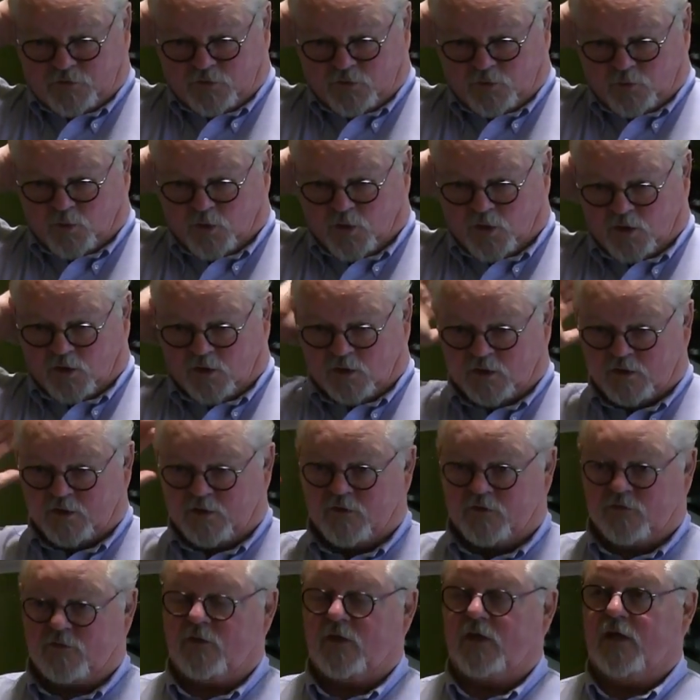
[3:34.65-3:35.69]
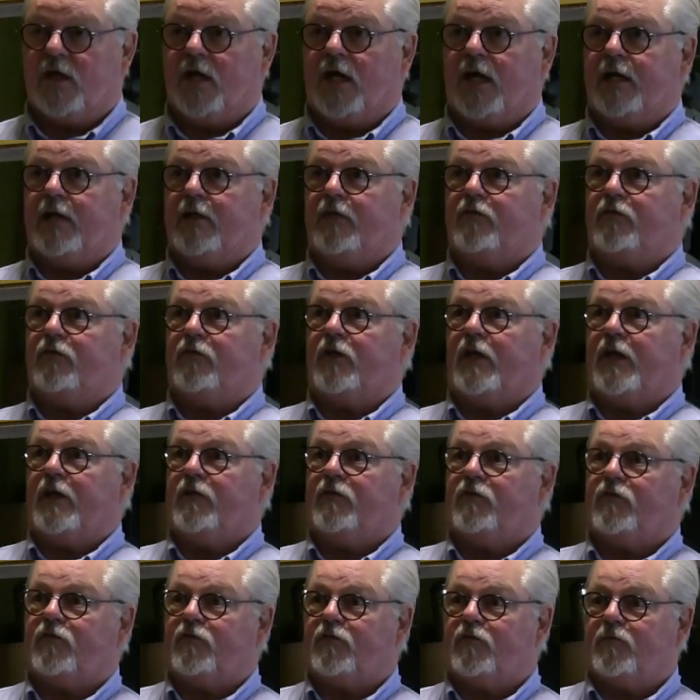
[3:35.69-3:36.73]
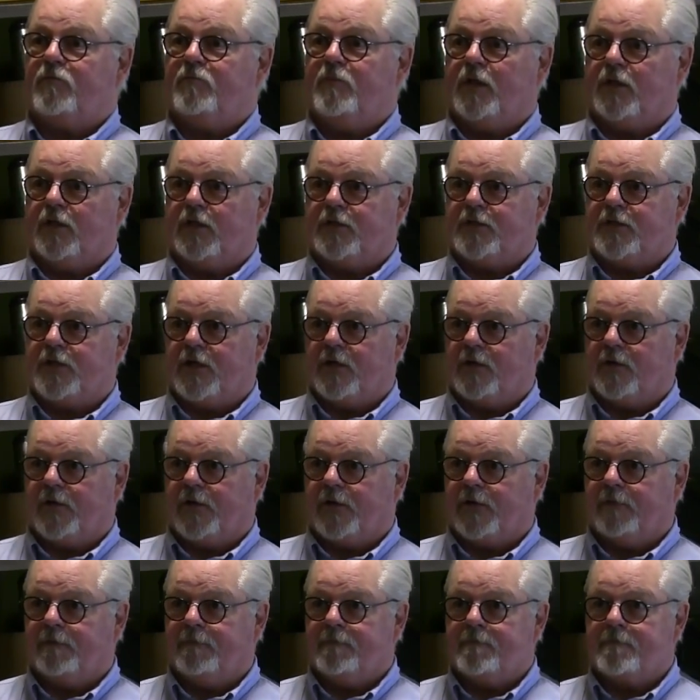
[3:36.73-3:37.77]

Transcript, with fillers: in the world is the United States military.